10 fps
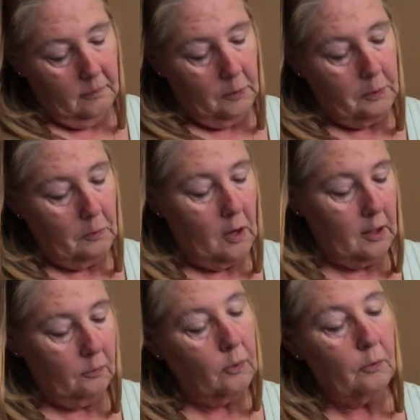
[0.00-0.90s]
But we
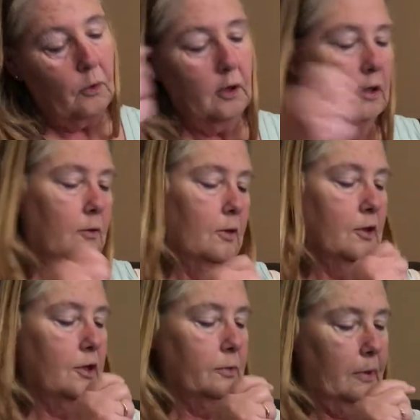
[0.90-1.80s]
want to reward her
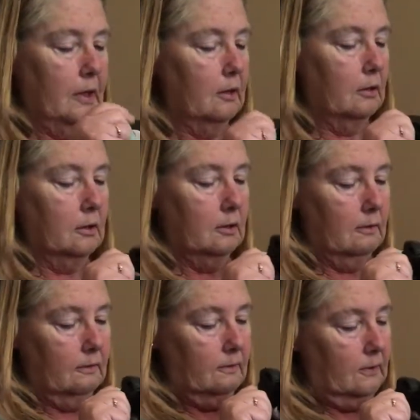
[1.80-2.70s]
when she's being good.
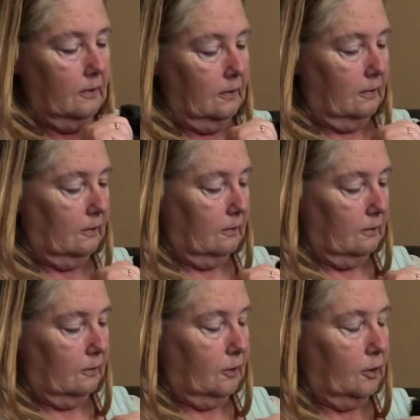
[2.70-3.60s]

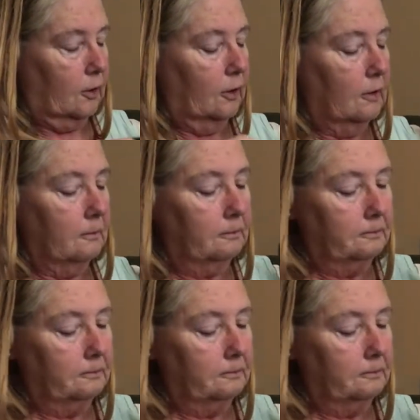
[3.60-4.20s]
Good girl.